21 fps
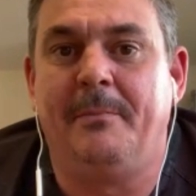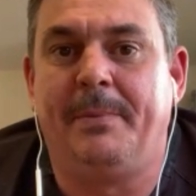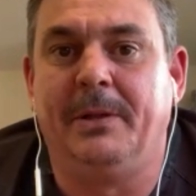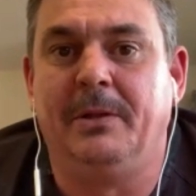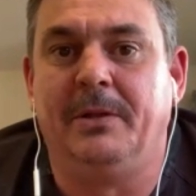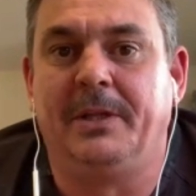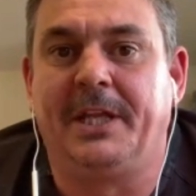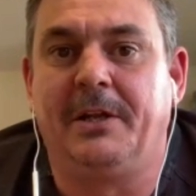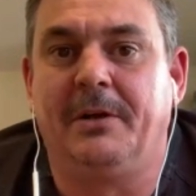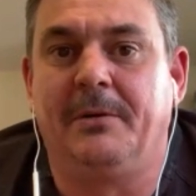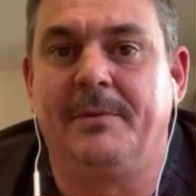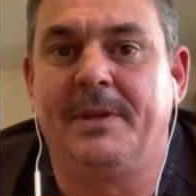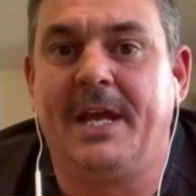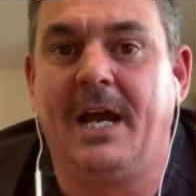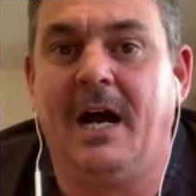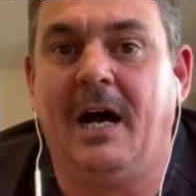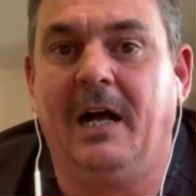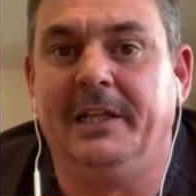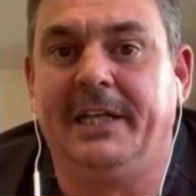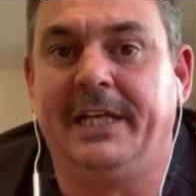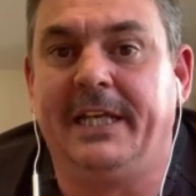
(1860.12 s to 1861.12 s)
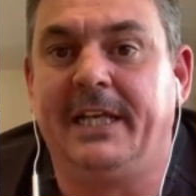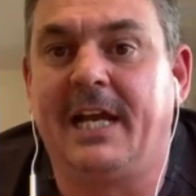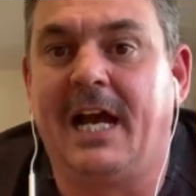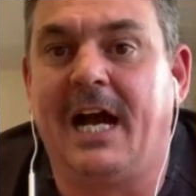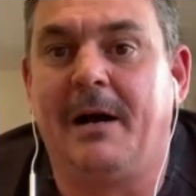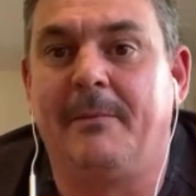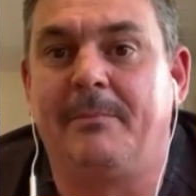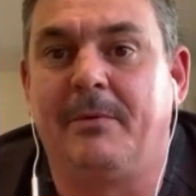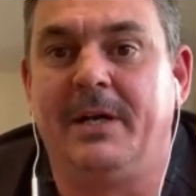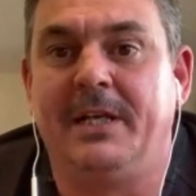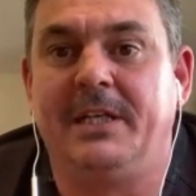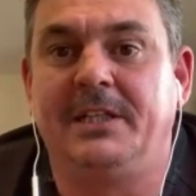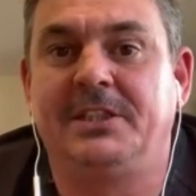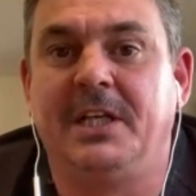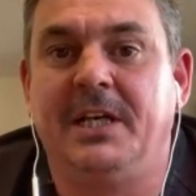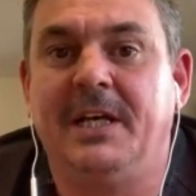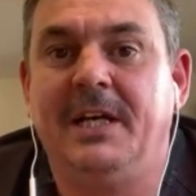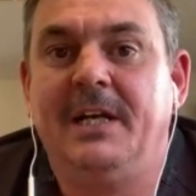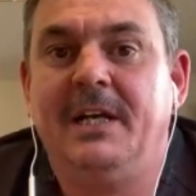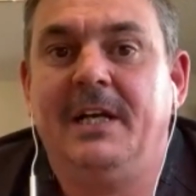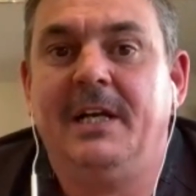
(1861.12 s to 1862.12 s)
and building up the R-League app, which
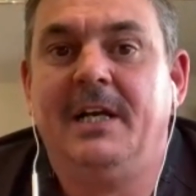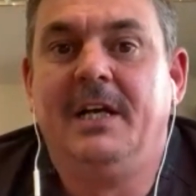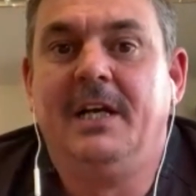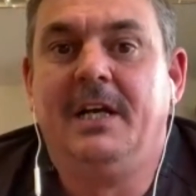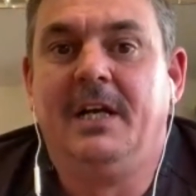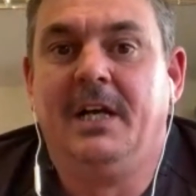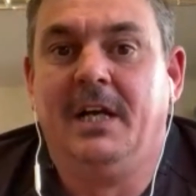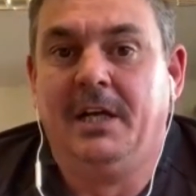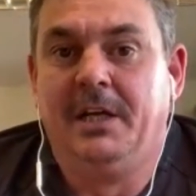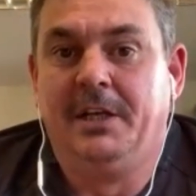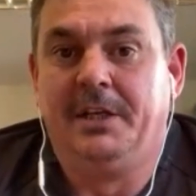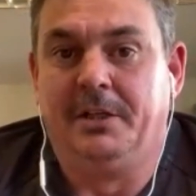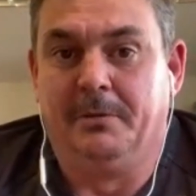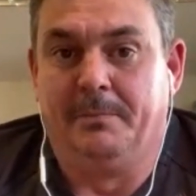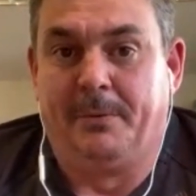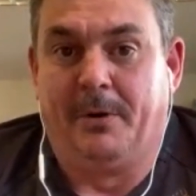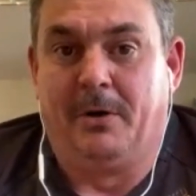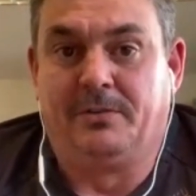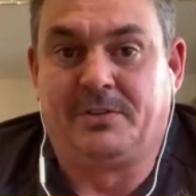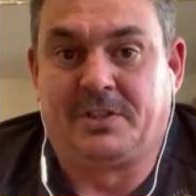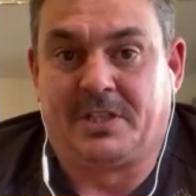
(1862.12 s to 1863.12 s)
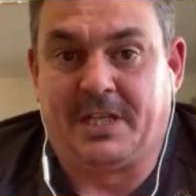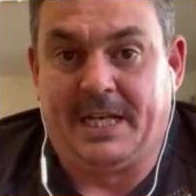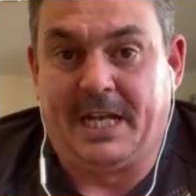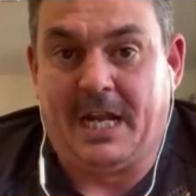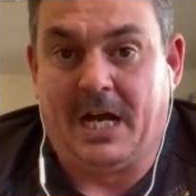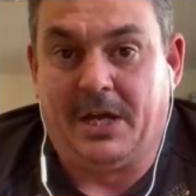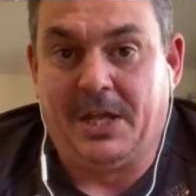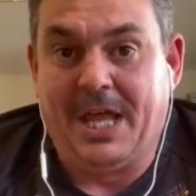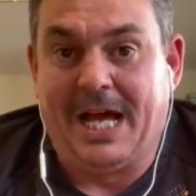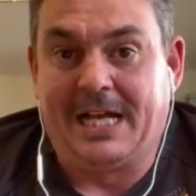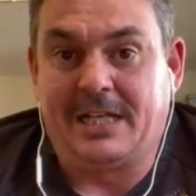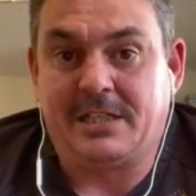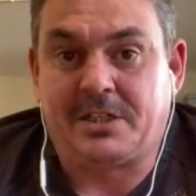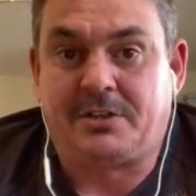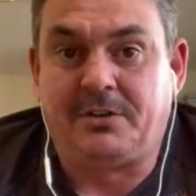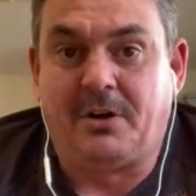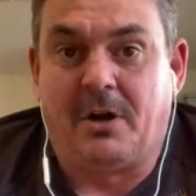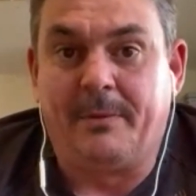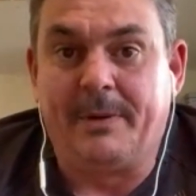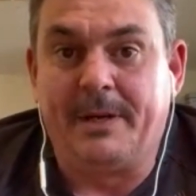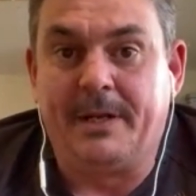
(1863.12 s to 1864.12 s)
you'll both see now that's
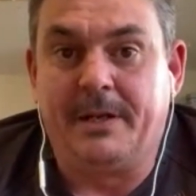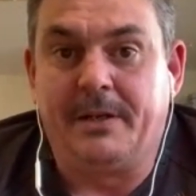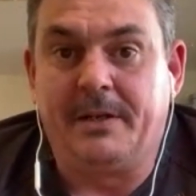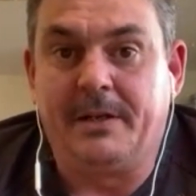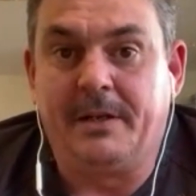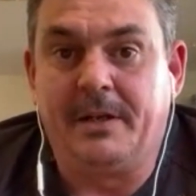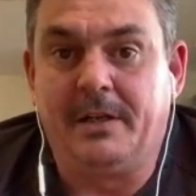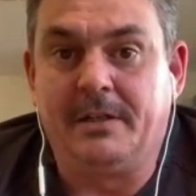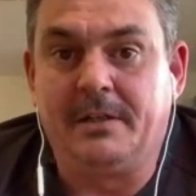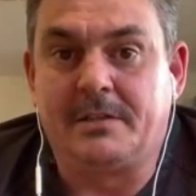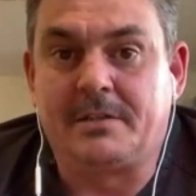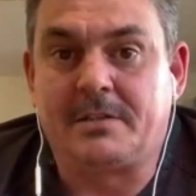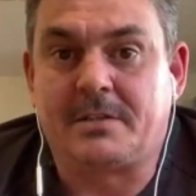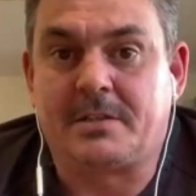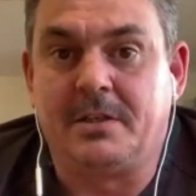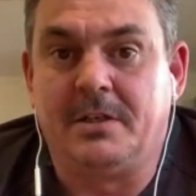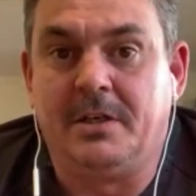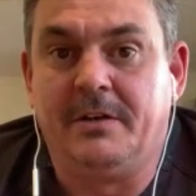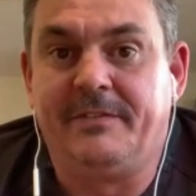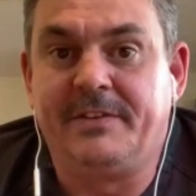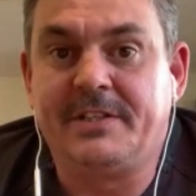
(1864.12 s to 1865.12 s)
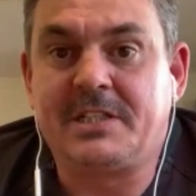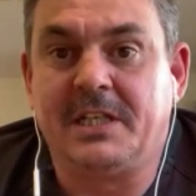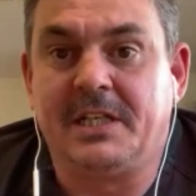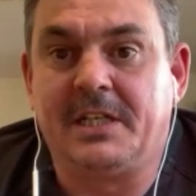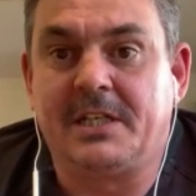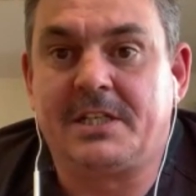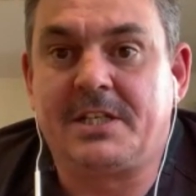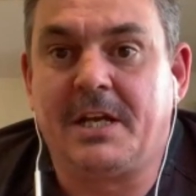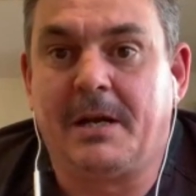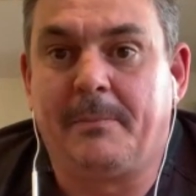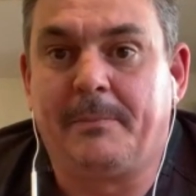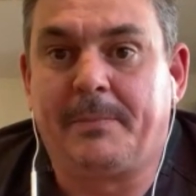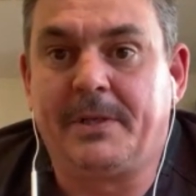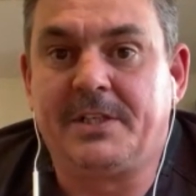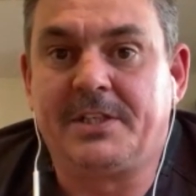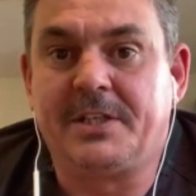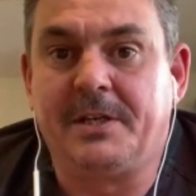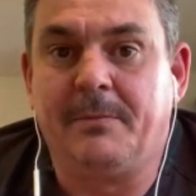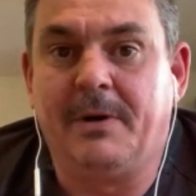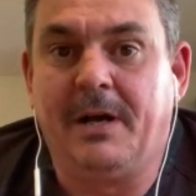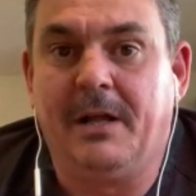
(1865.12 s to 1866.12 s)
growing and servicing the
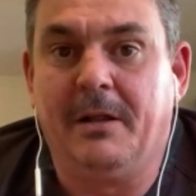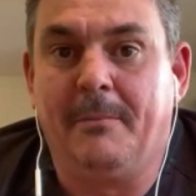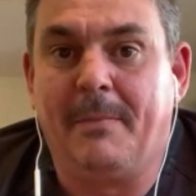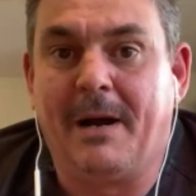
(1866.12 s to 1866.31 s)
Championship well.